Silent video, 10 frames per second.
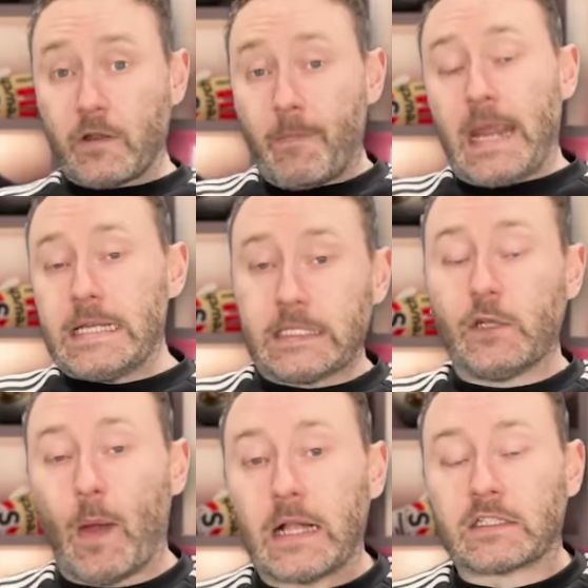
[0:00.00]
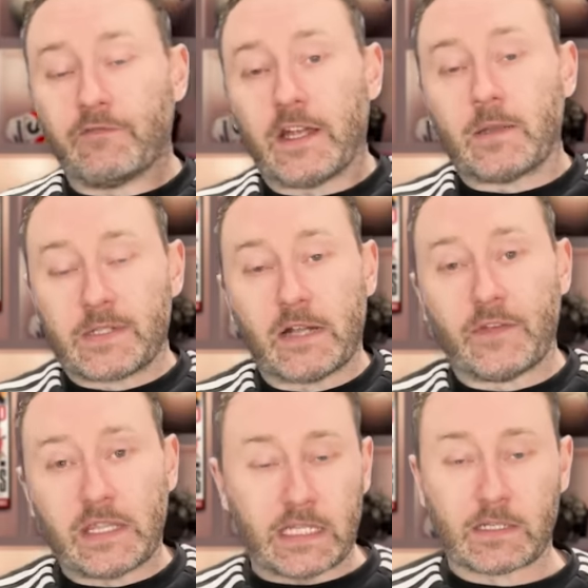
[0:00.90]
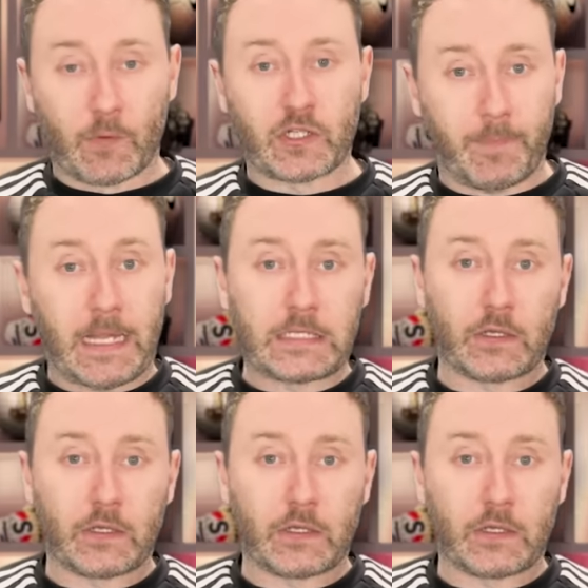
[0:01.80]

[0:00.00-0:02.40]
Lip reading: amazingly well to find himself in this much space